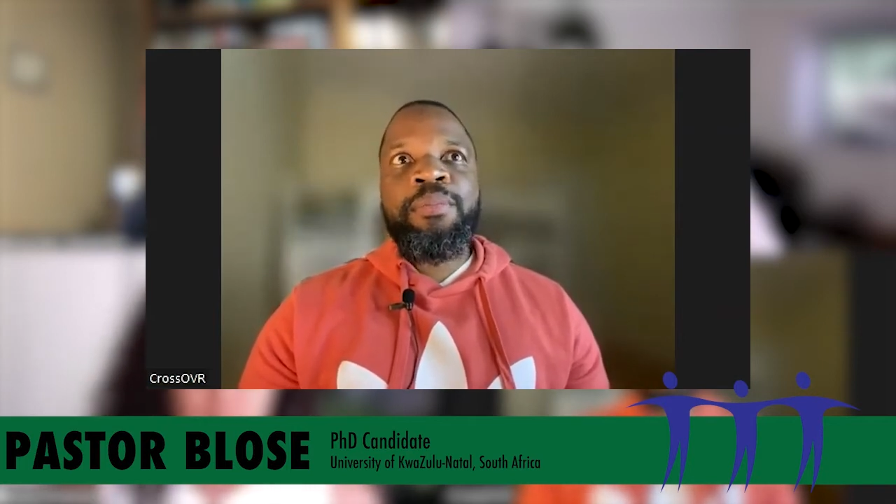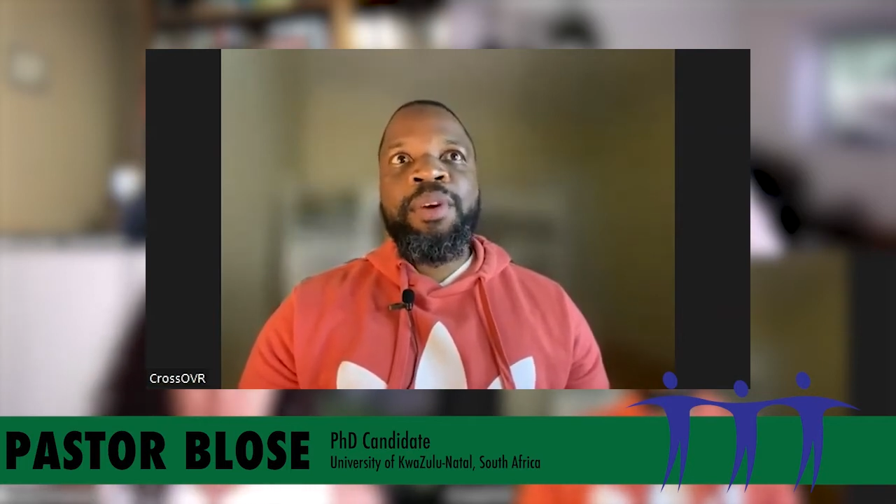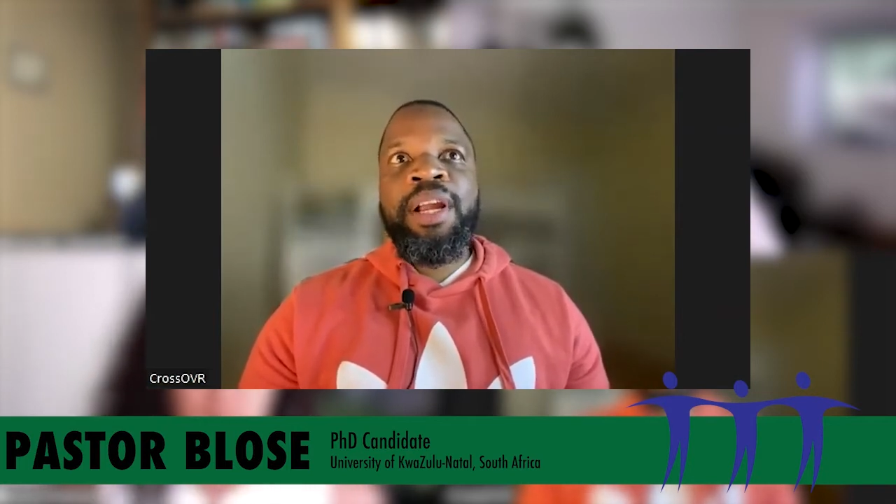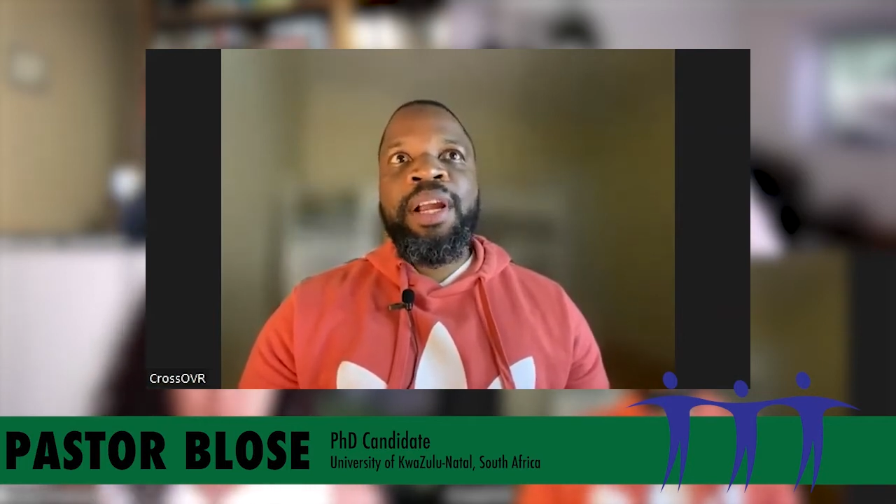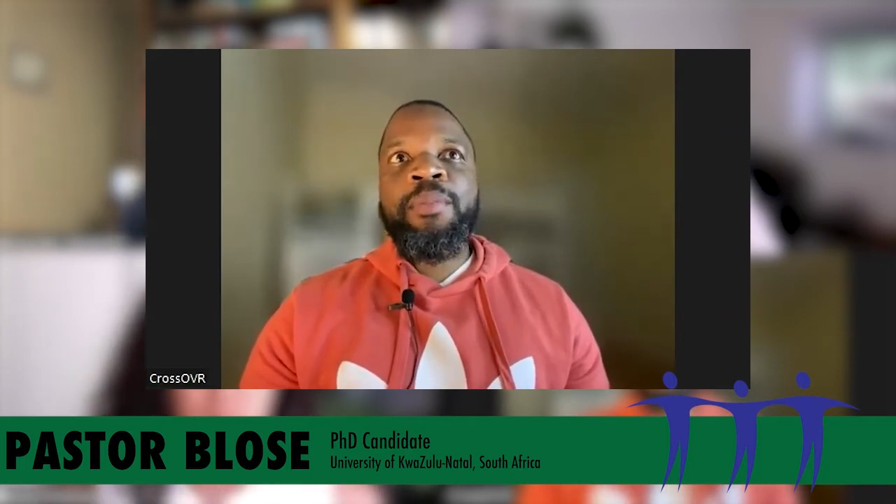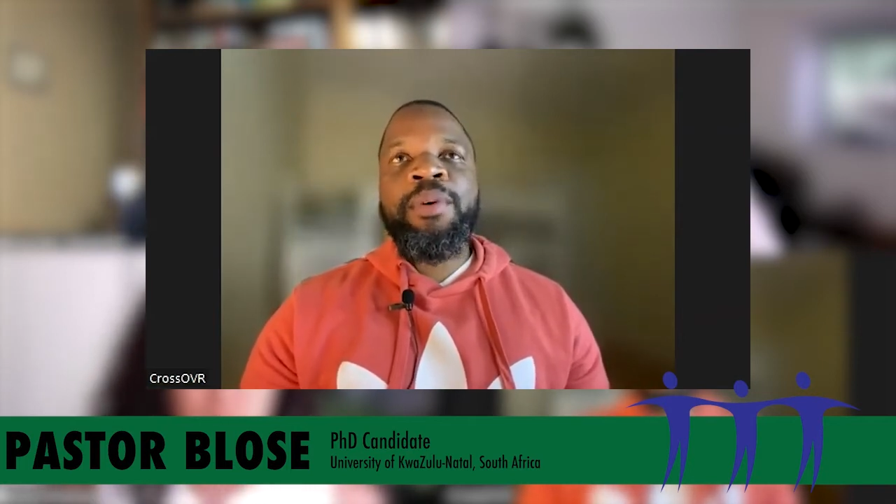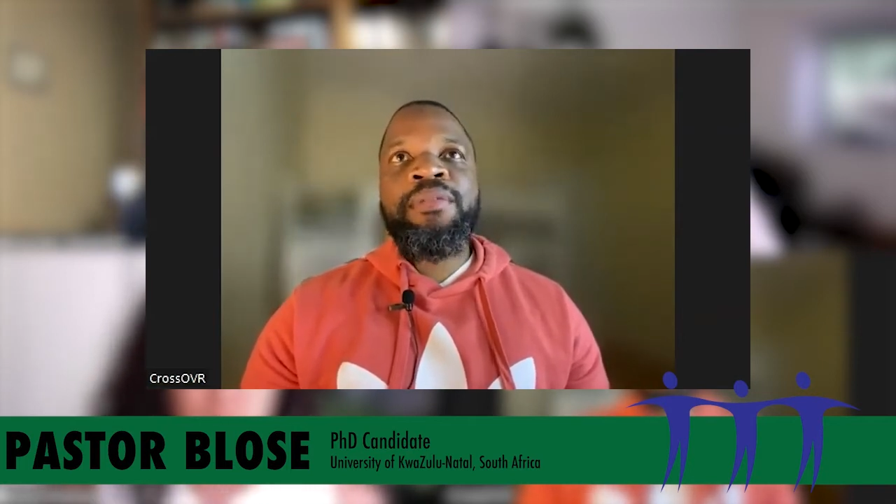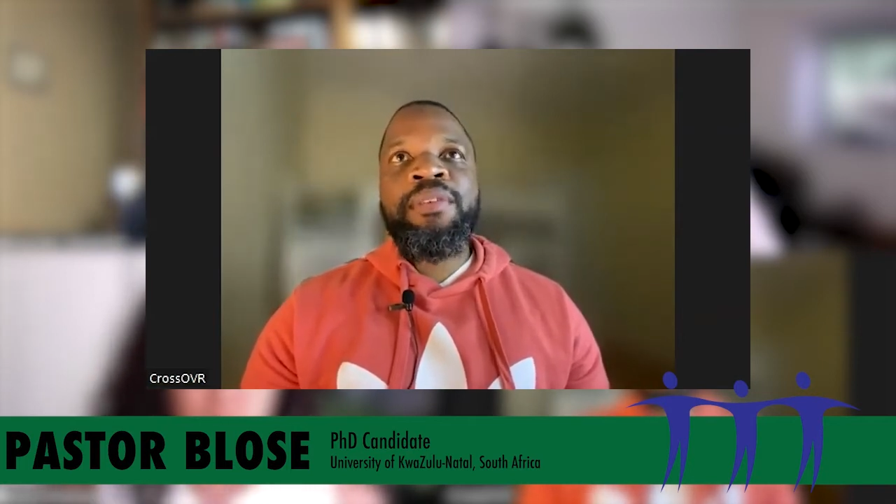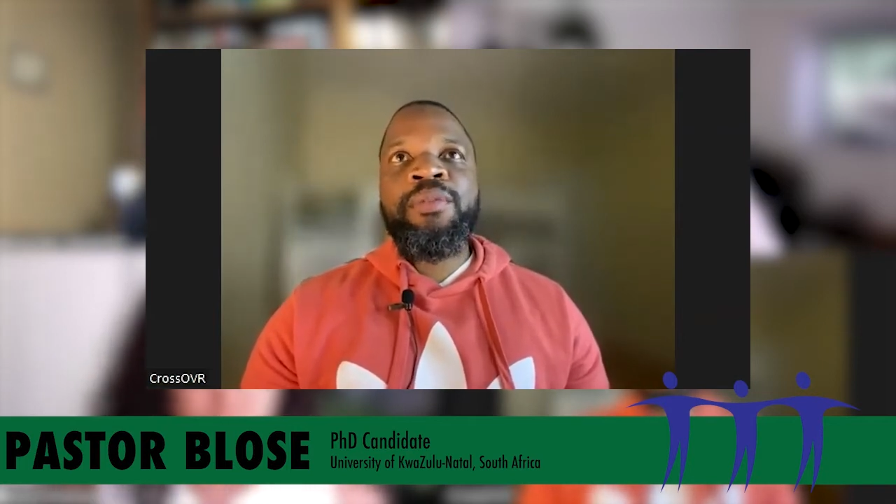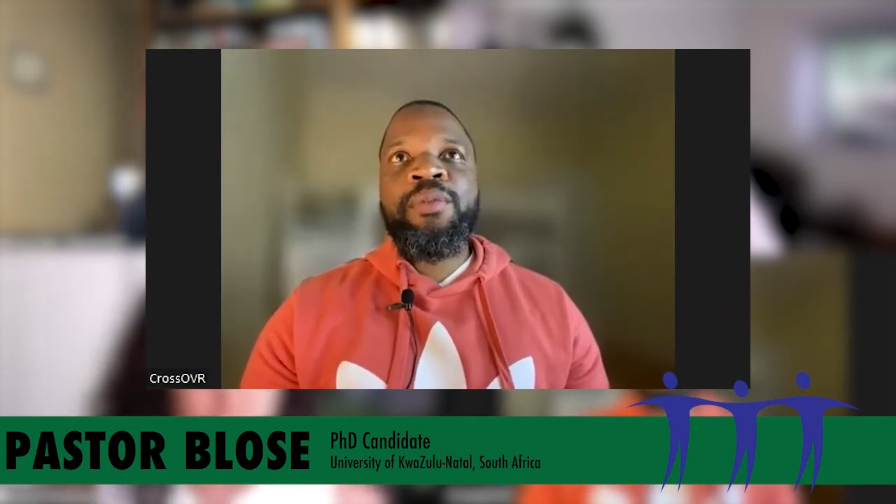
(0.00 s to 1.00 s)
bring up
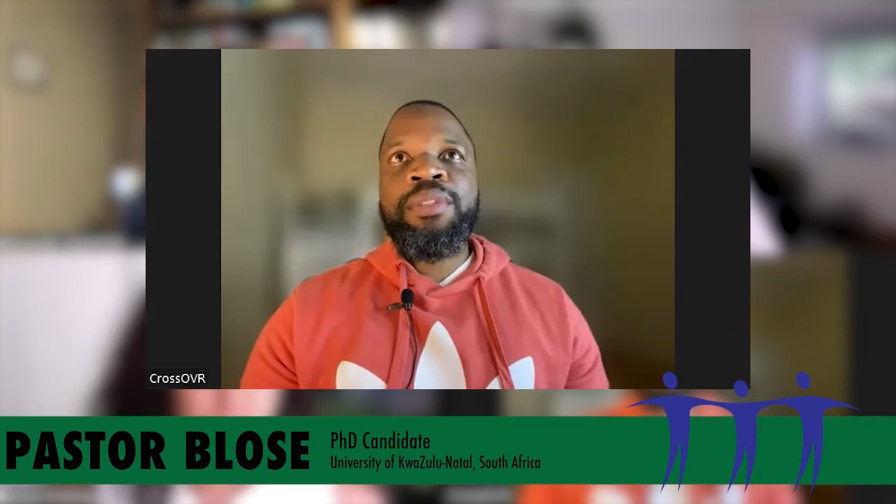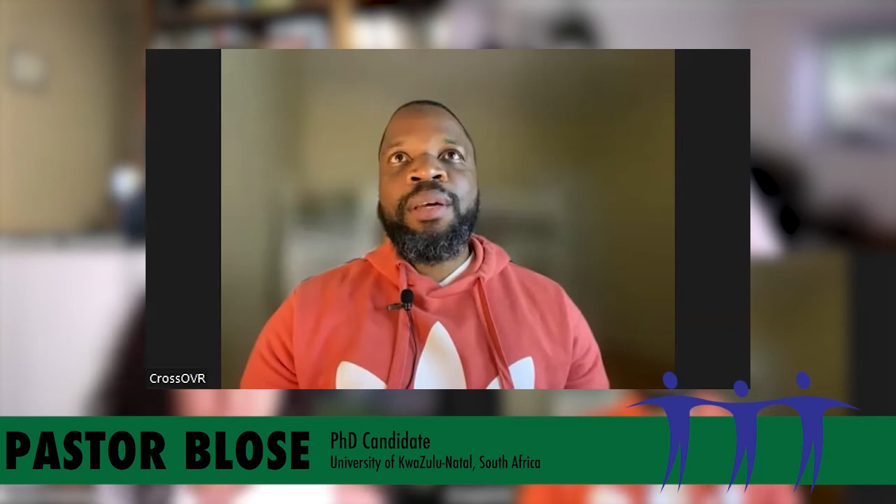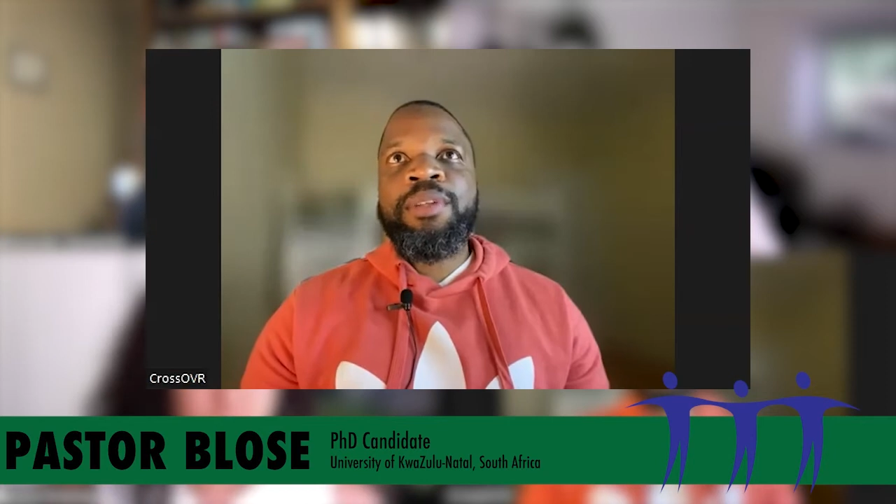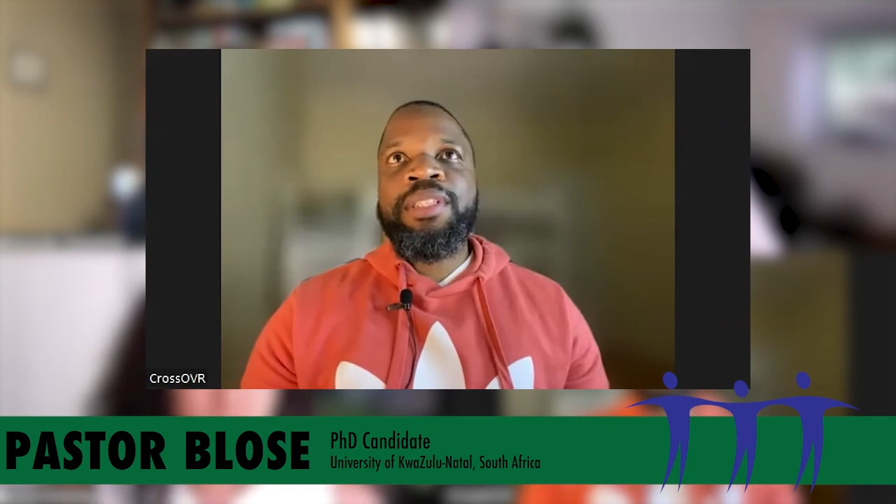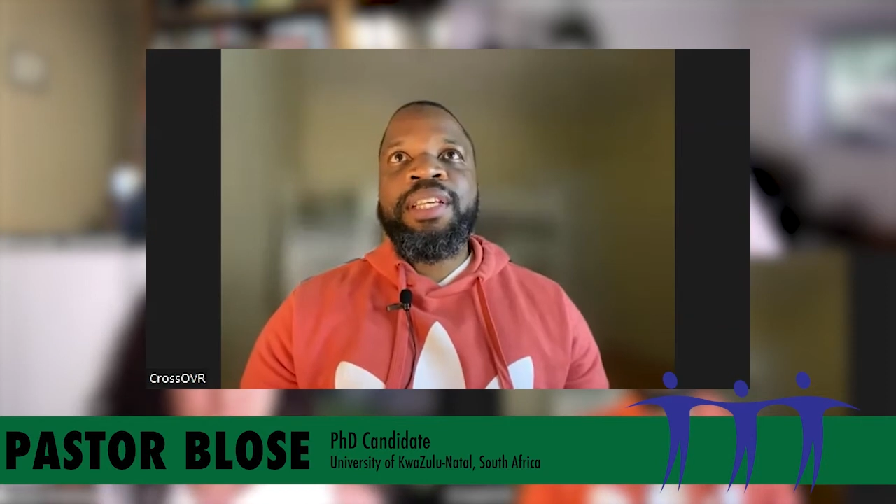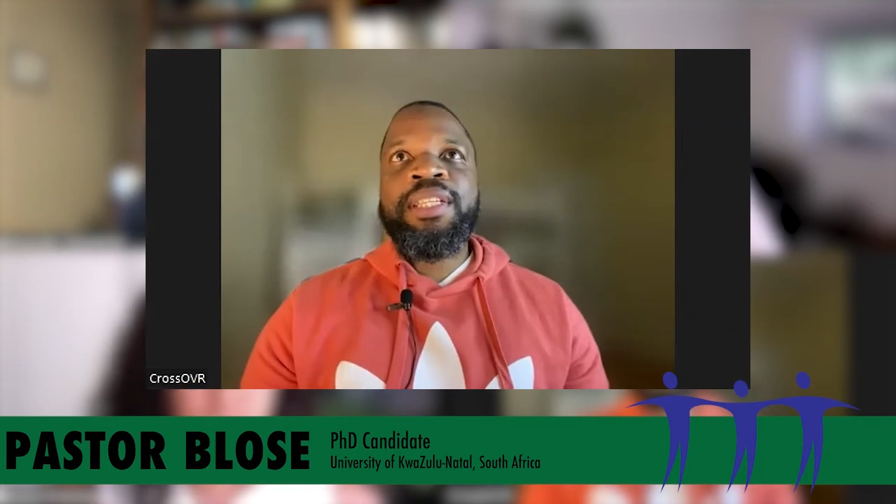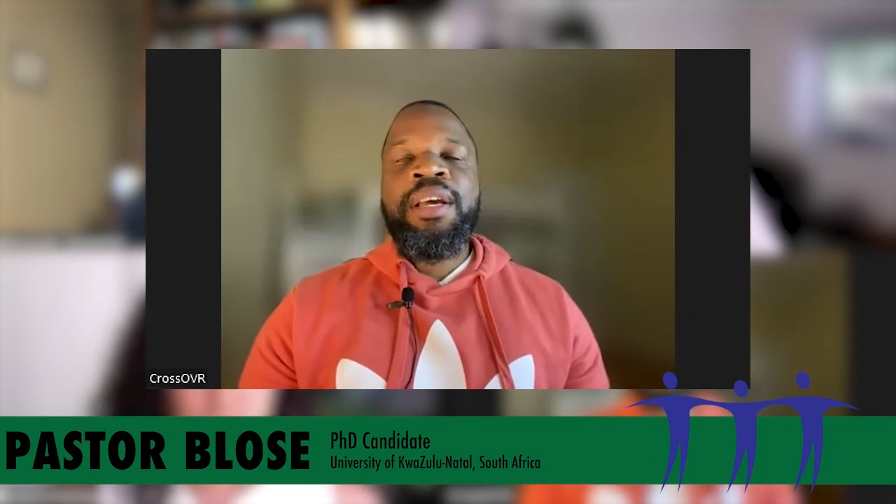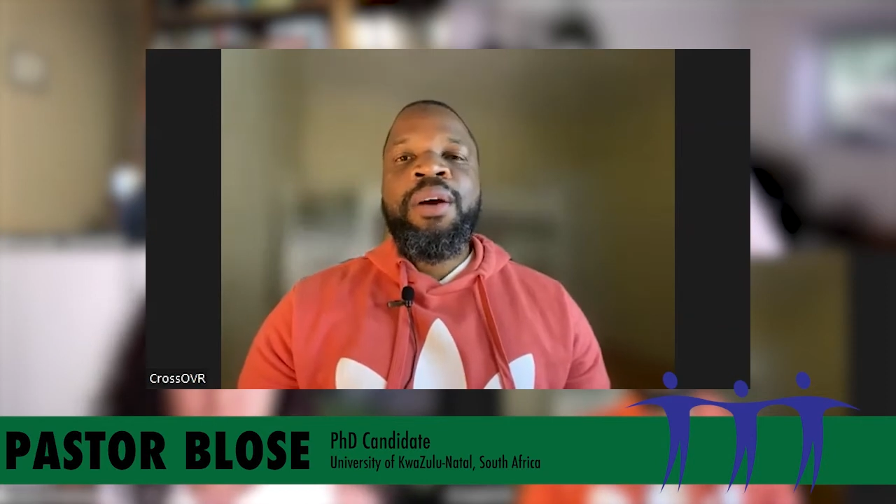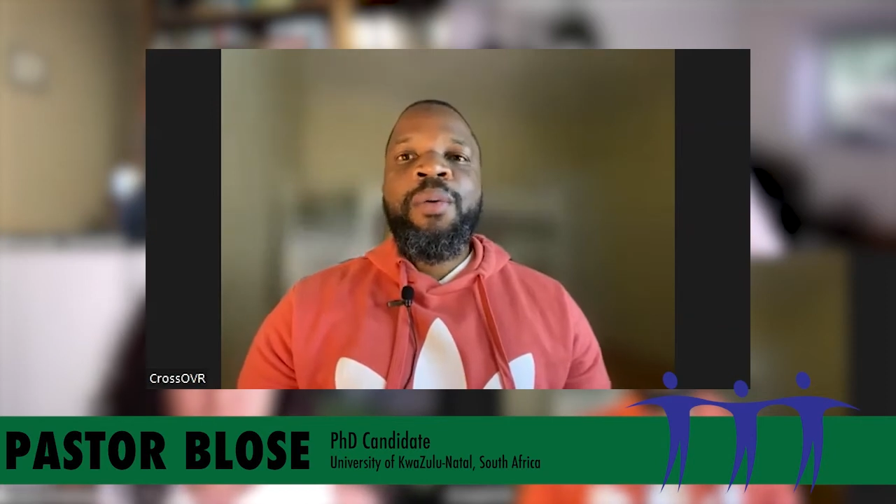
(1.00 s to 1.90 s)
whenever someone says,